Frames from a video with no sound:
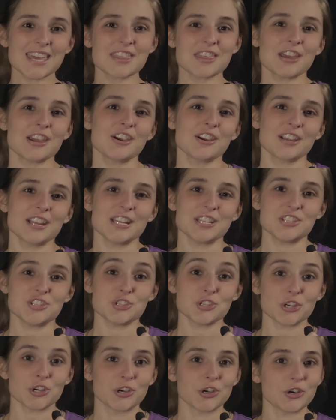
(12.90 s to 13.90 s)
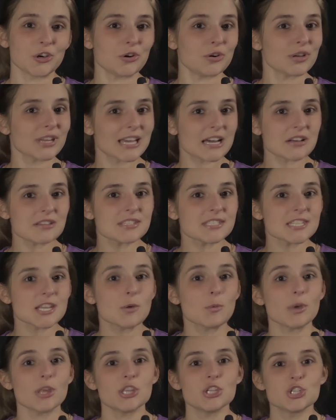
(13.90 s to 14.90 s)
there, it's your girl Kelsey
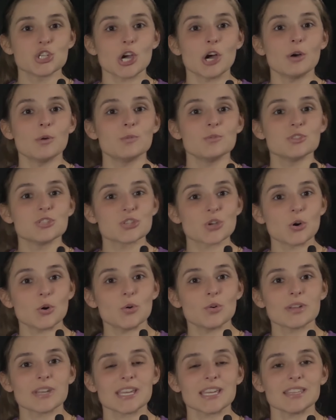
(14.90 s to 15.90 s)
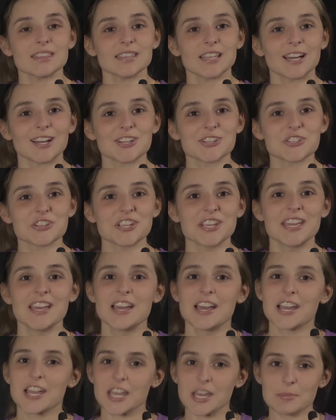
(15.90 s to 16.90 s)
with Jones Gold and Luxury
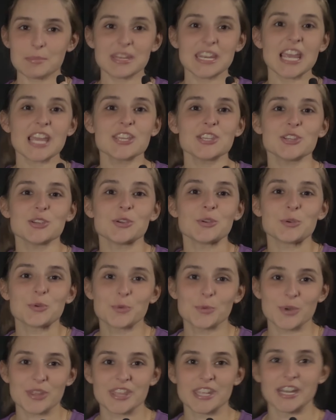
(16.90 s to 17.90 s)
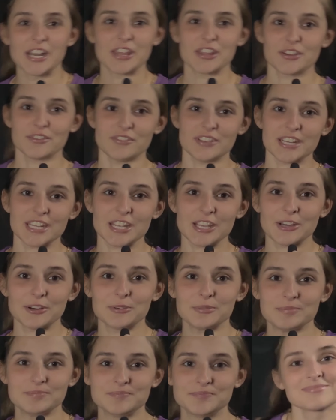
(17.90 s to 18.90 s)
coming at you with another video.